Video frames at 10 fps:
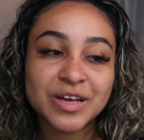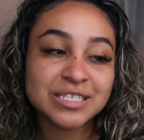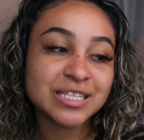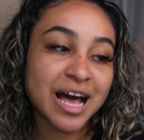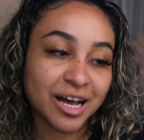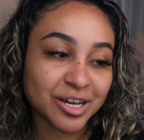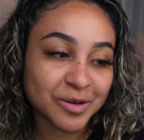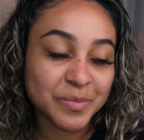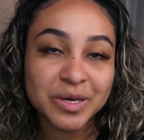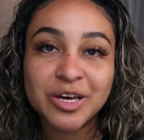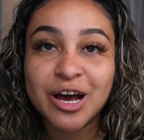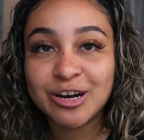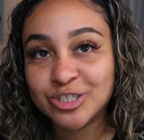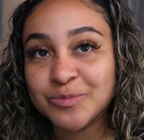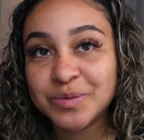it's not gonna be
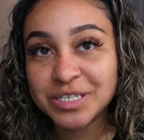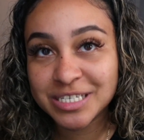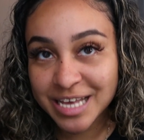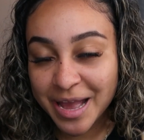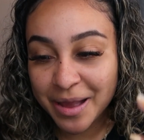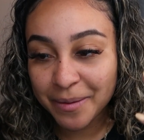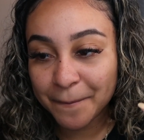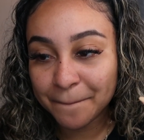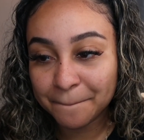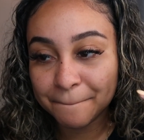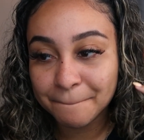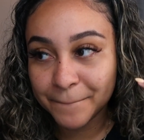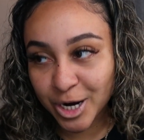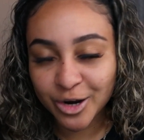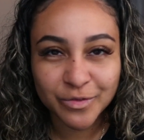100%
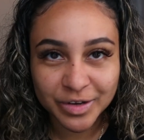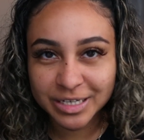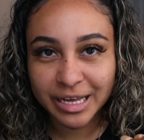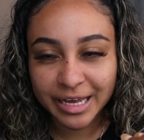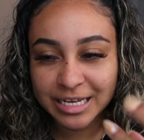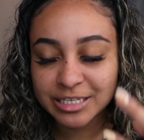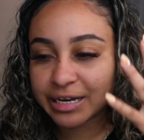perfect, I guess.